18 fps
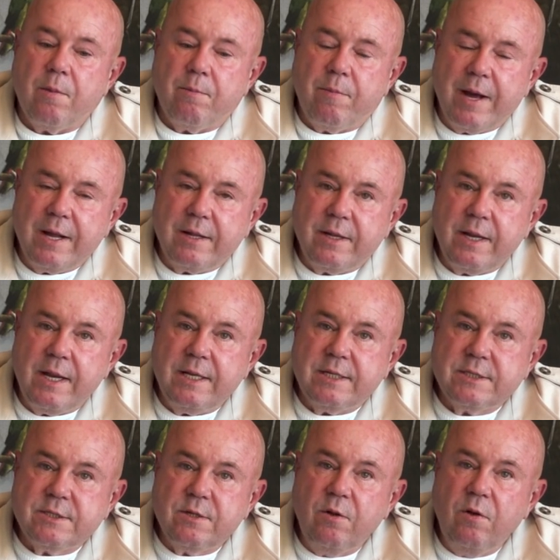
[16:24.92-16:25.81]
but
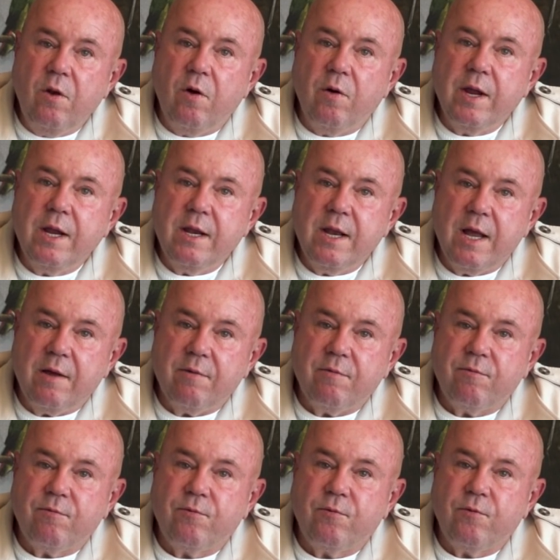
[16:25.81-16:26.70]
it's still long enough
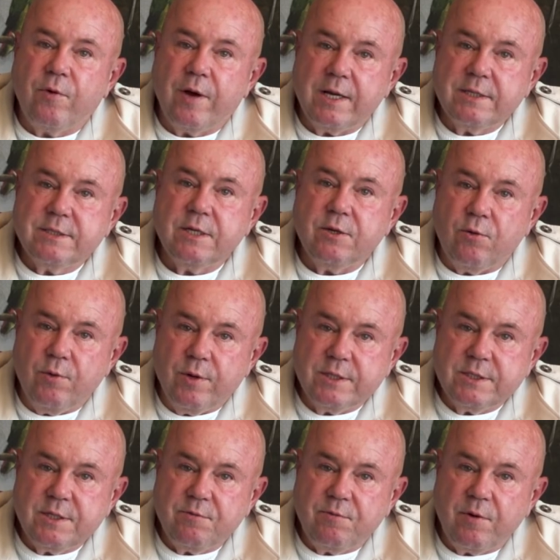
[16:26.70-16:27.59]
for us at
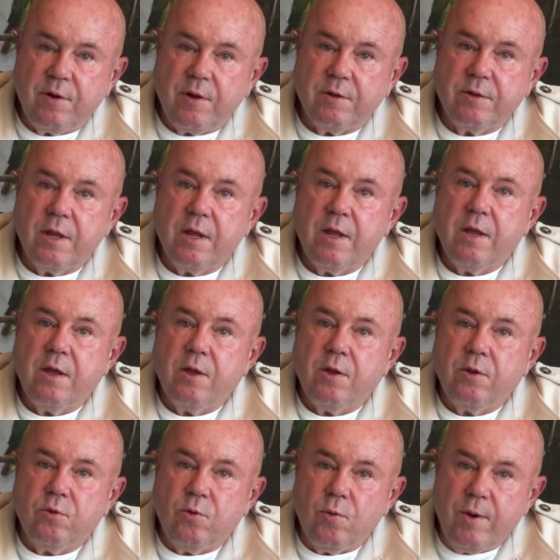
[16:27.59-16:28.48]
Roosevelt
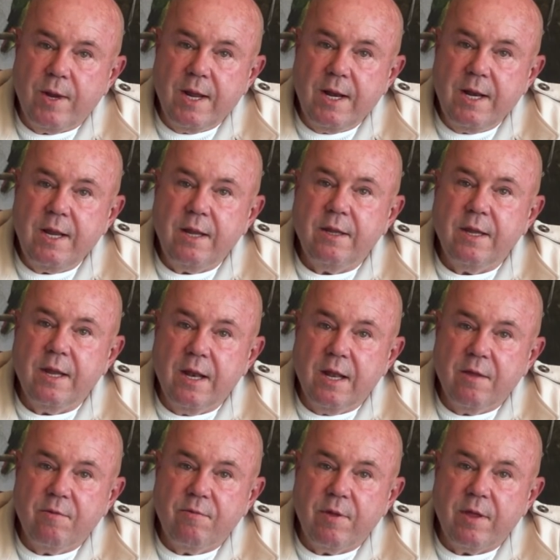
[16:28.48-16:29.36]
to really
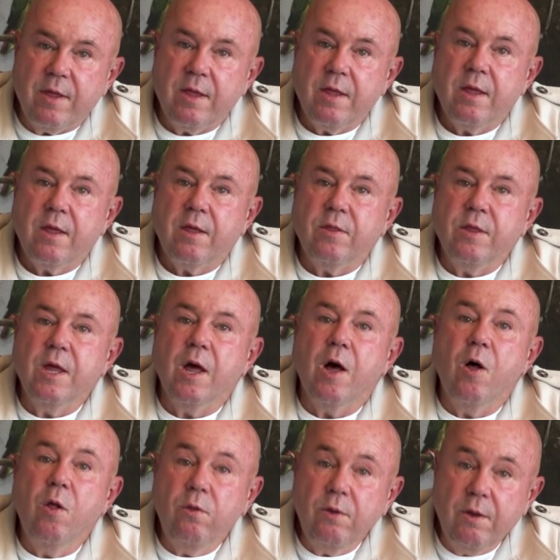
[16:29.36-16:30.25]
deliver the
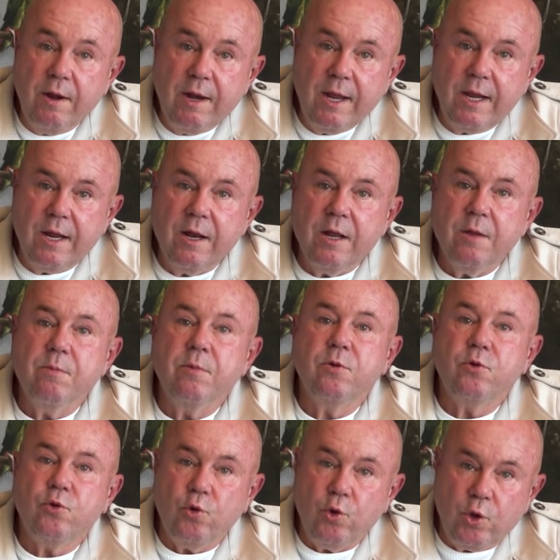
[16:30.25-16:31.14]
whole
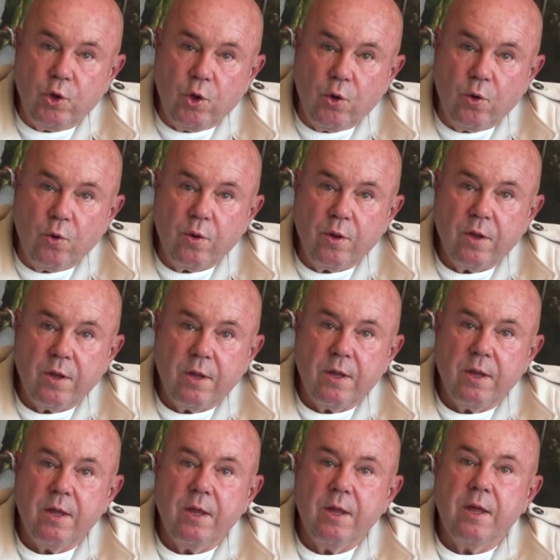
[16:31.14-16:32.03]
curriculum to you.
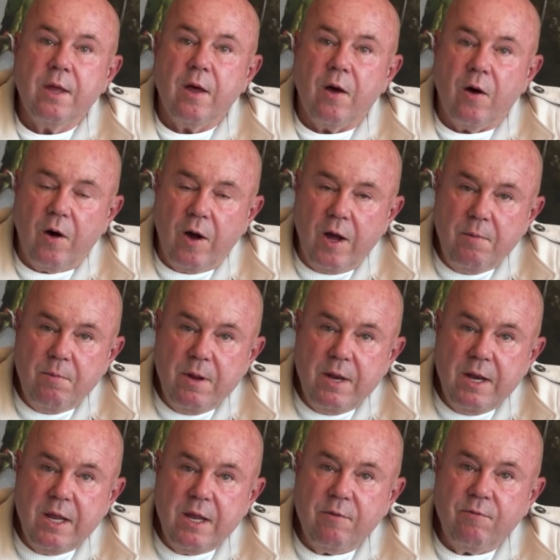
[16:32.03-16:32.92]
I
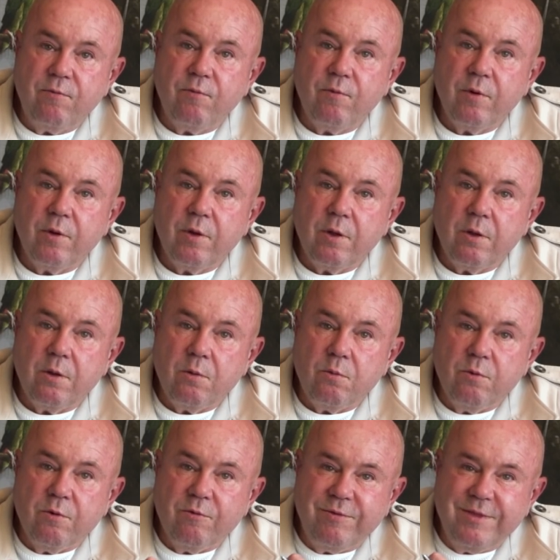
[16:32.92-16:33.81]
believe
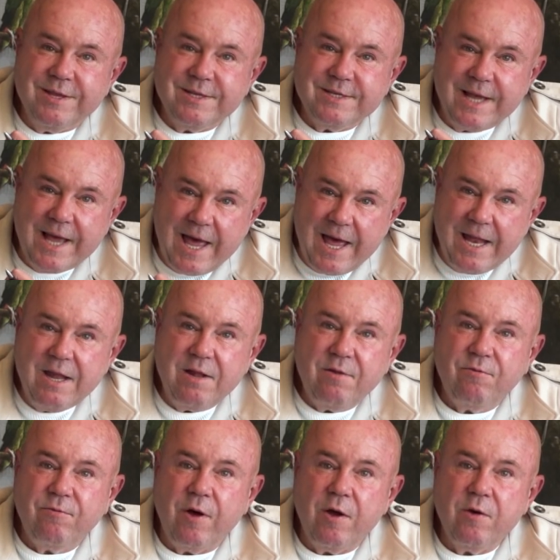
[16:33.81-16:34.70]
with this added
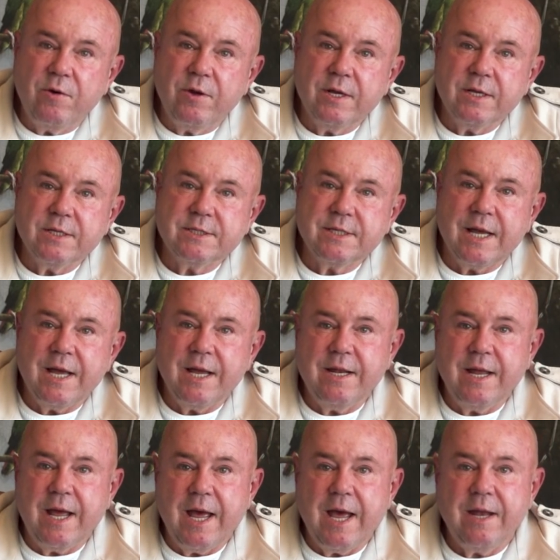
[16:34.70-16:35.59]
focus
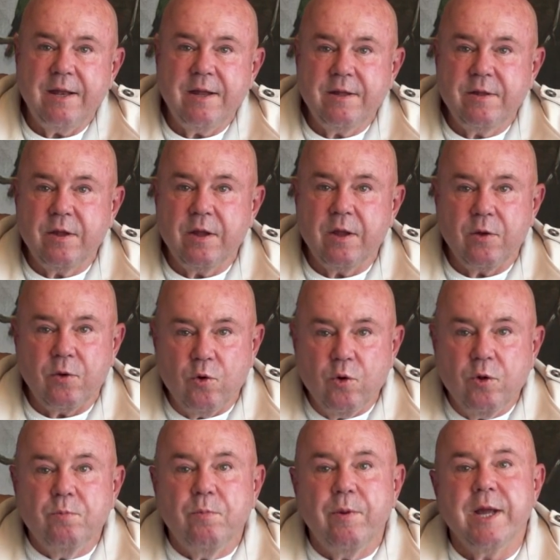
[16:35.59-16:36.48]
and the added
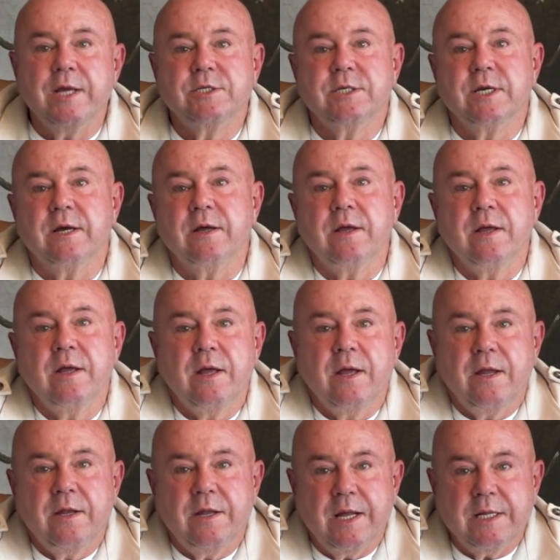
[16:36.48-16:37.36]
good pressure
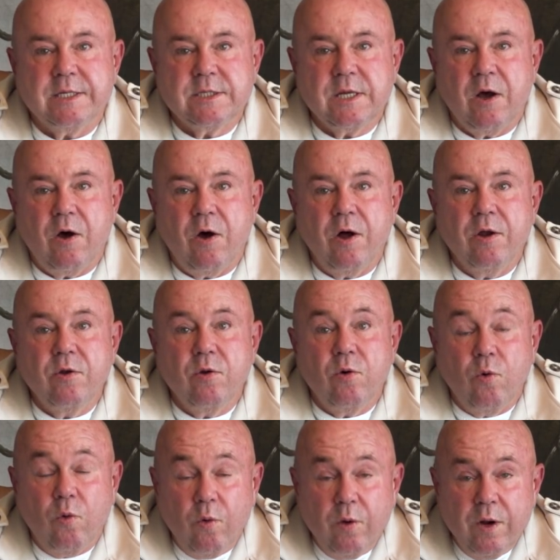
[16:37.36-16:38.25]
that's on
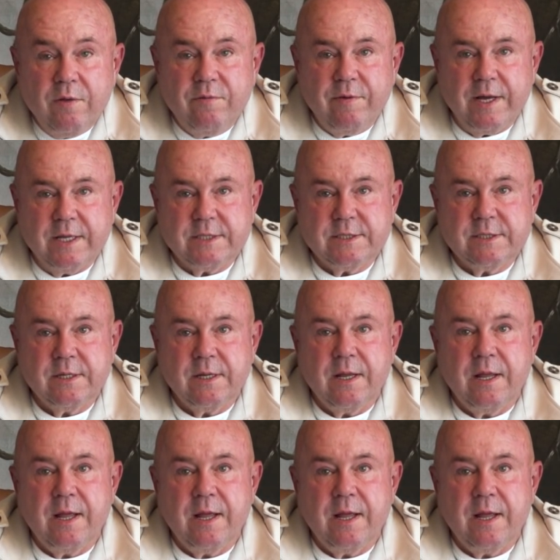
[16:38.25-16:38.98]
all of us,